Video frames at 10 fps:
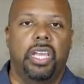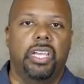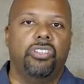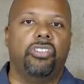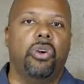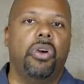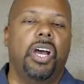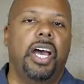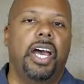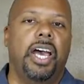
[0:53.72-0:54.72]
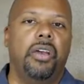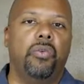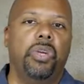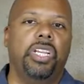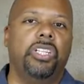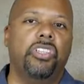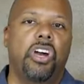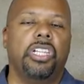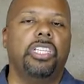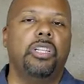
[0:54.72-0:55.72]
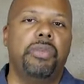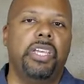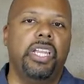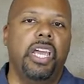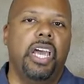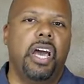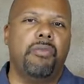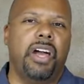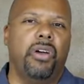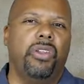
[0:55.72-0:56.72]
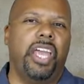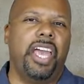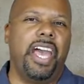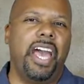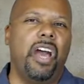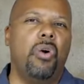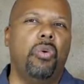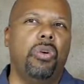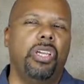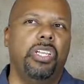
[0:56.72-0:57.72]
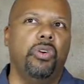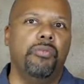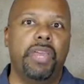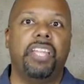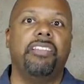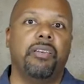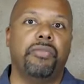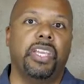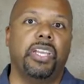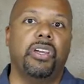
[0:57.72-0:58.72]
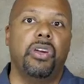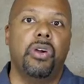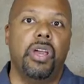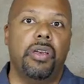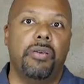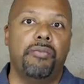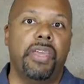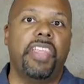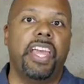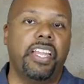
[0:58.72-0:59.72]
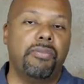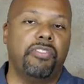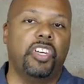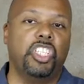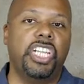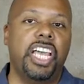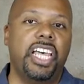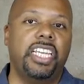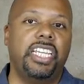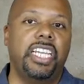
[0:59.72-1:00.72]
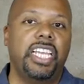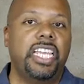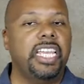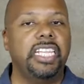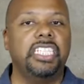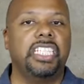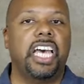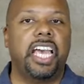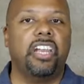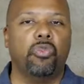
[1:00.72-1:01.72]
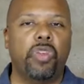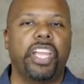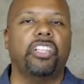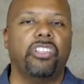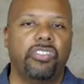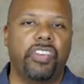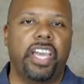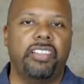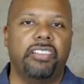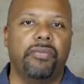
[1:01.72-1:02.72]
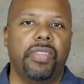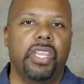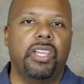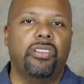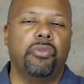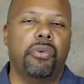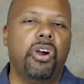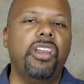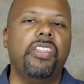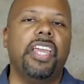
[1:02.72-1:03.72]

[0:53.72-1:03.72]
So we're going to talk a little bit about how you embed something, embed that type of functionality inside a regular device. So part of the